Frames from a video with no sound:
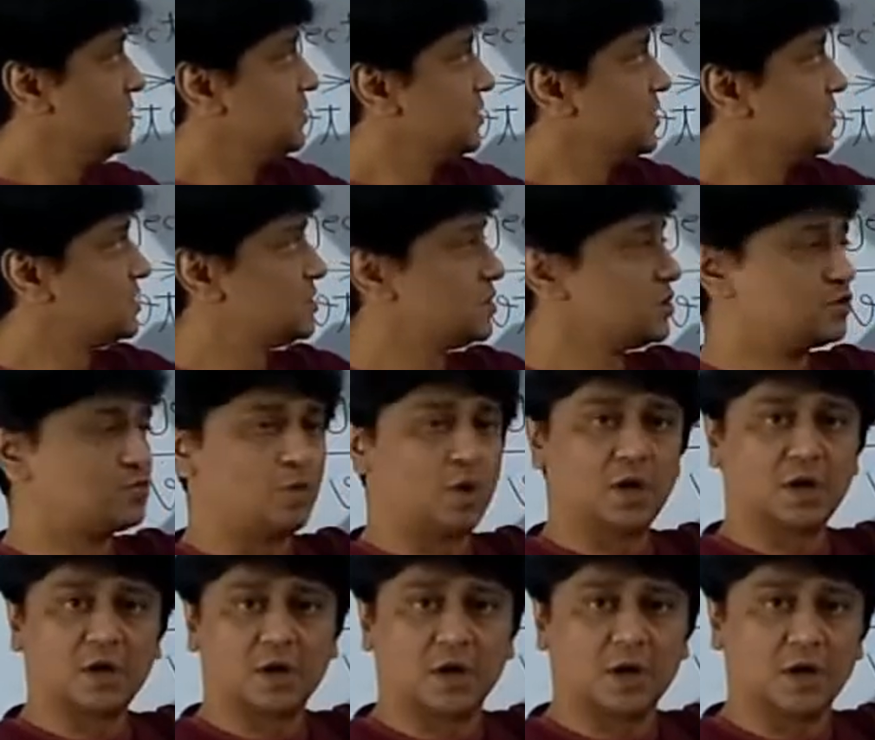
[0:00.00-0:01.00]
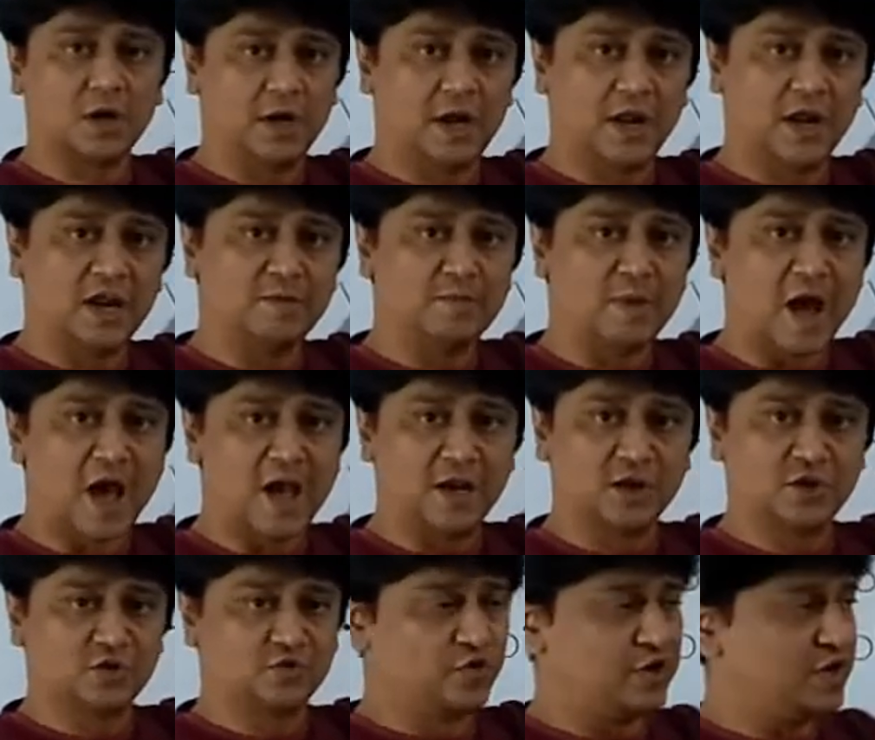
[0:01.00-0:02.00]
this is what? D
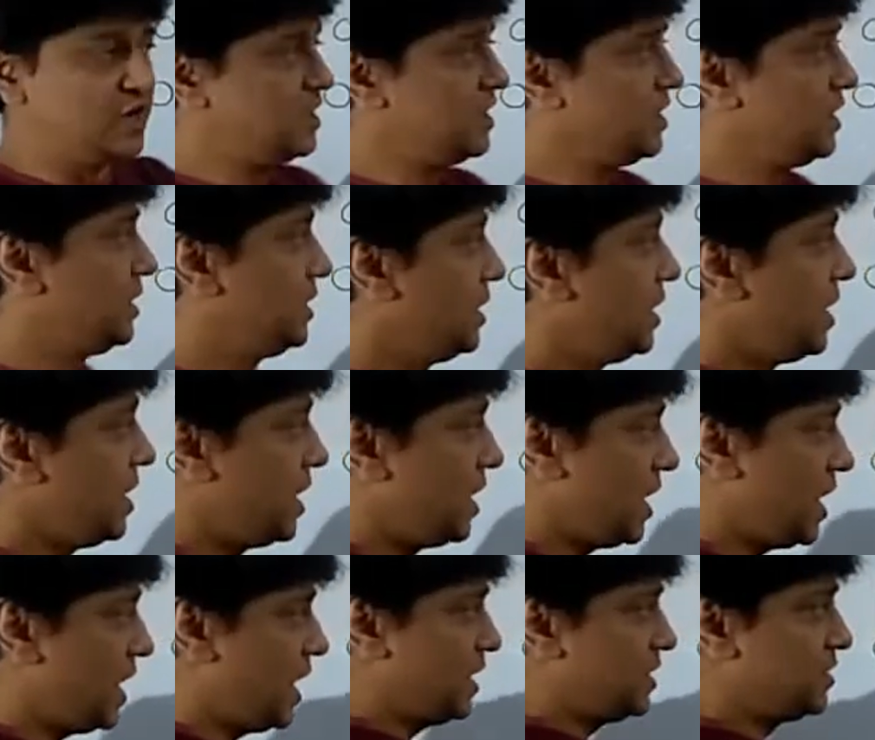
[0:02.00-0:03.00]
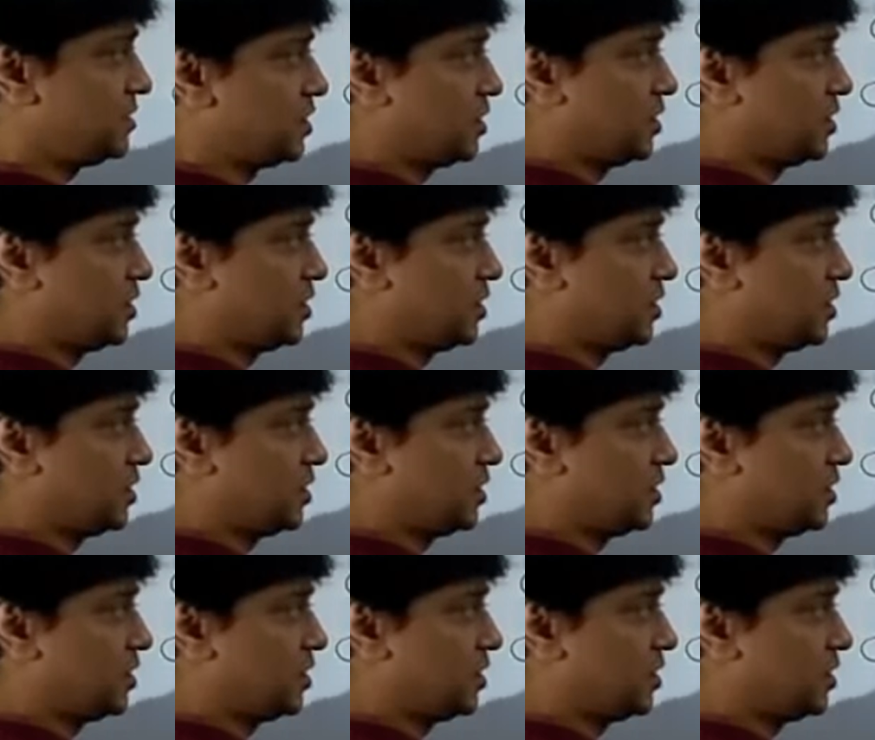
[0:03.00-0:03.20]
minus Vt, and